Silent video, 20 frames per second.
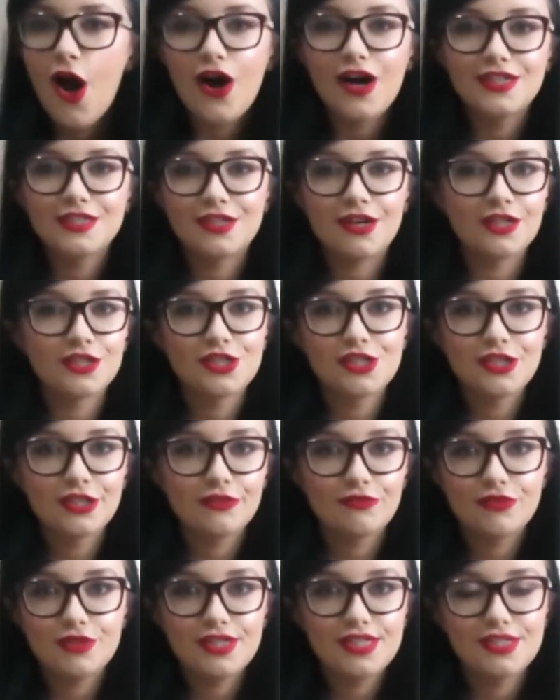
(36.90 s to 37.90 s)
I should
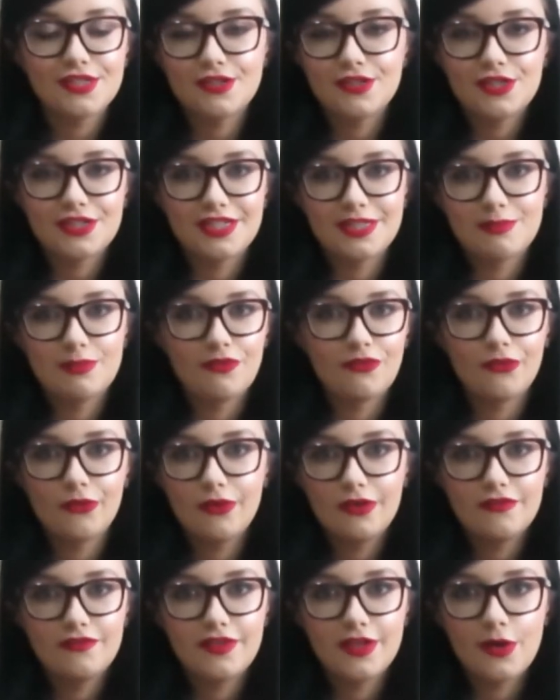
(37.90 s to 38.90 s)
have researched this
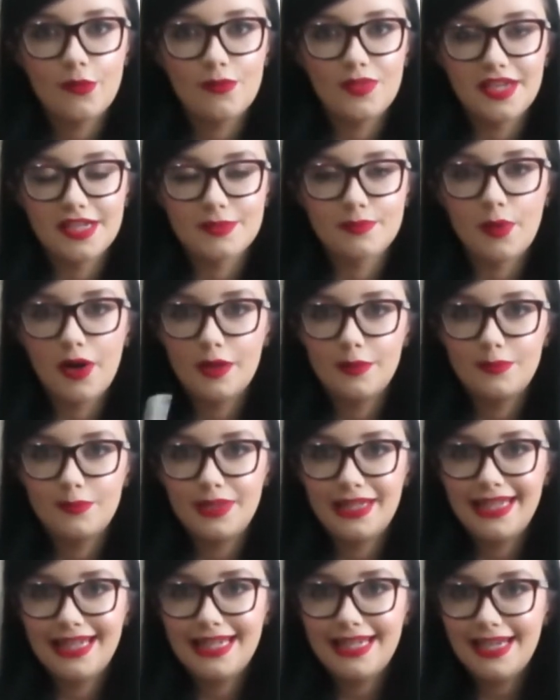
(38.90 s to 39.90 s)
before I filmed this, but I
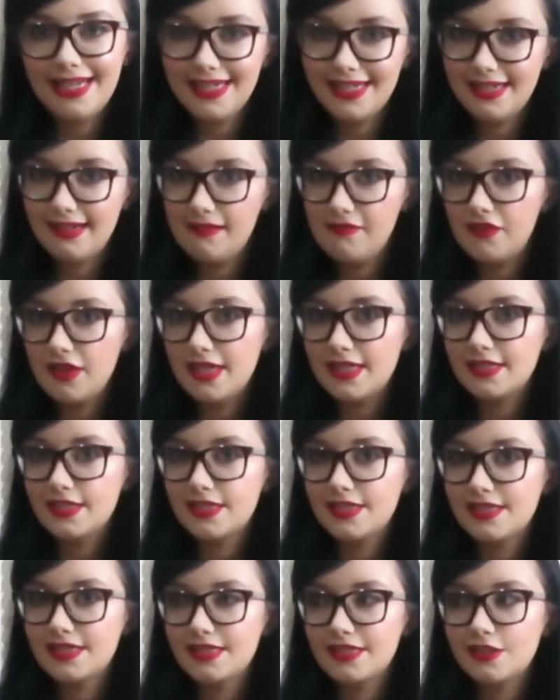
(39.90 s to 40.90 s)
believe
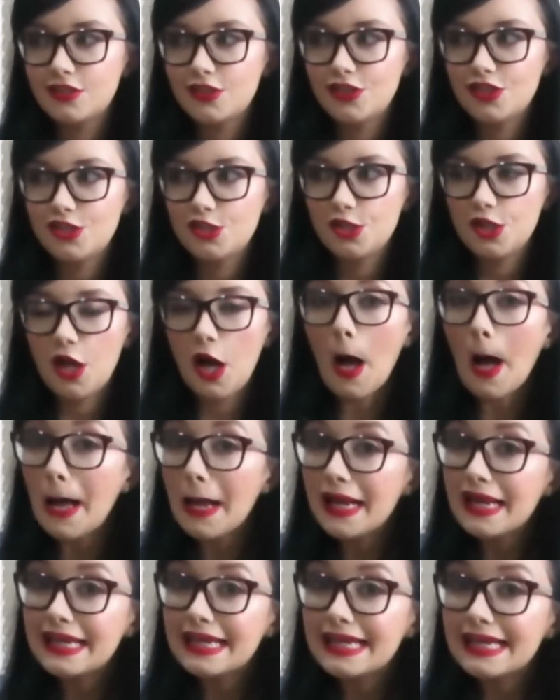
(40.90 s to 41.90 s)
it's
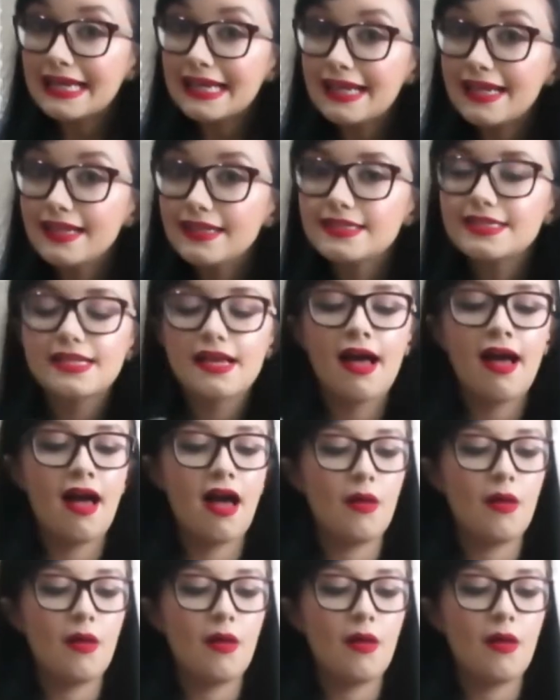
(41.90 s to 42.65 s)
Chinese.